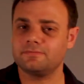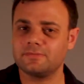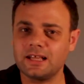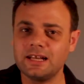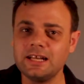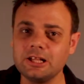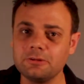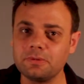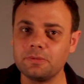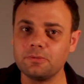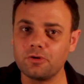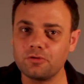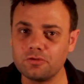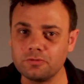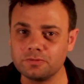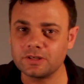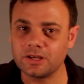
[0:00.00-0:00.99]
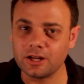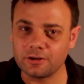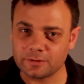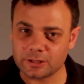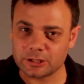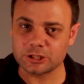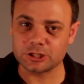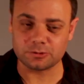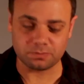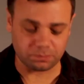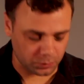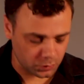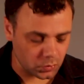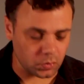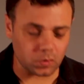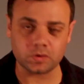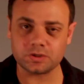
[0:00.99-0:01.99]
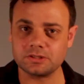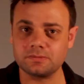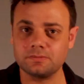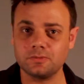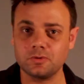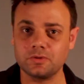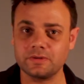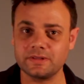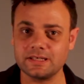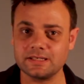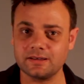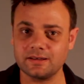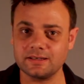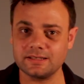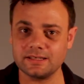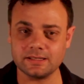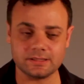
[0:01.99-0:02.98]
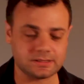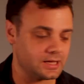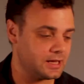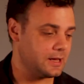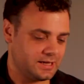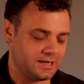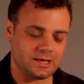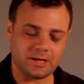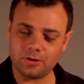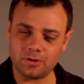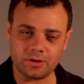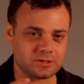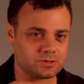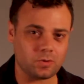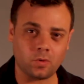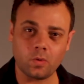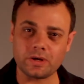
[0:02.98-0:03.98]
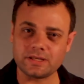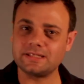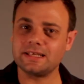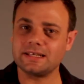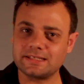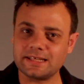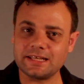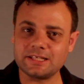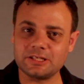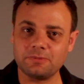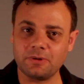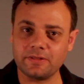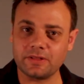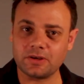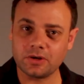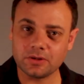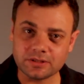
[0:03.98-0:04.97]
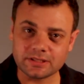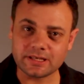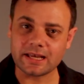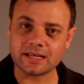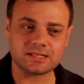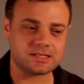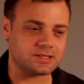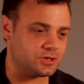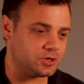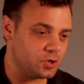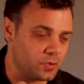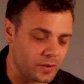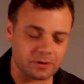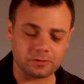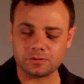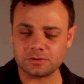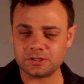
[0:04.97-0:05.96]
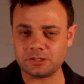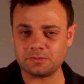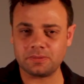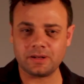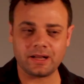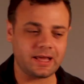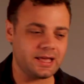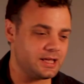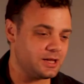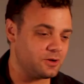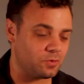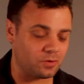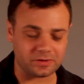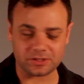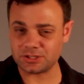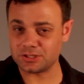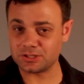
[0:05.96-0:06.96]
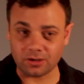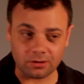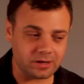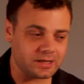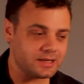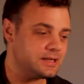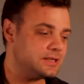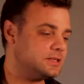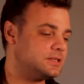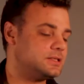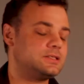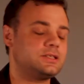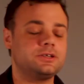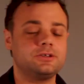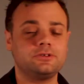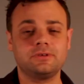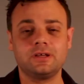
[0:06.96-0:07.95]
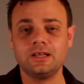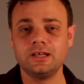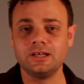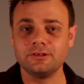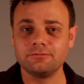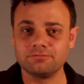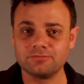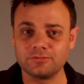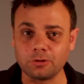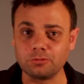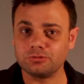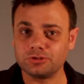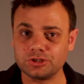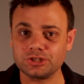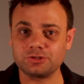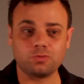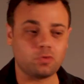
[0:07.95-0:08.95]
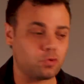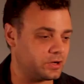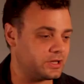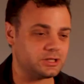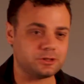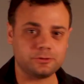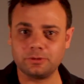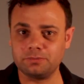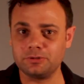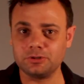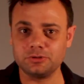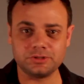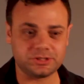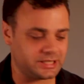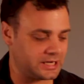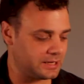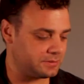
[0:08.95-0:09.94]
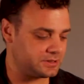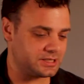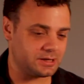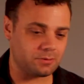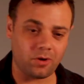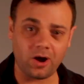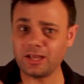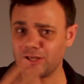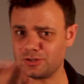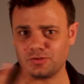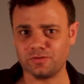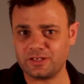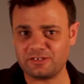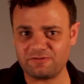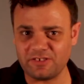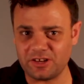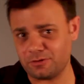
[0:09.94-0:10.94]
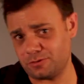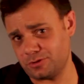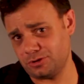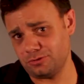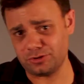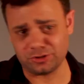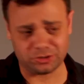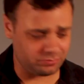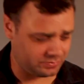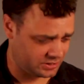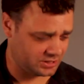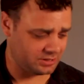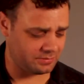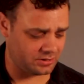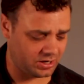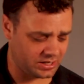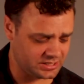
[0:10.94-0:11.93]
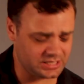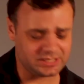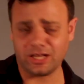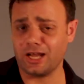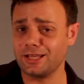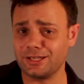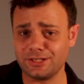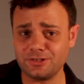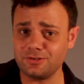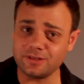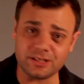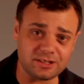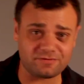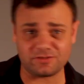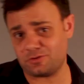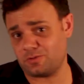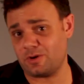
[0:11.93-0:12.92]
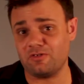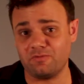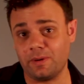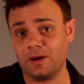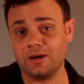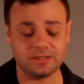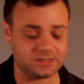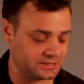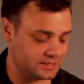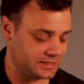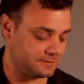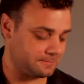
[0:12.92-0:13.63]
a little bit more room to kind of explore some more of these ideas. It's always dictated by the context and who else is playing, what the song is, so don't just walk into a blues jam and say, well, I saw this video on YouTube and some guy said that I can do this for 12 bars.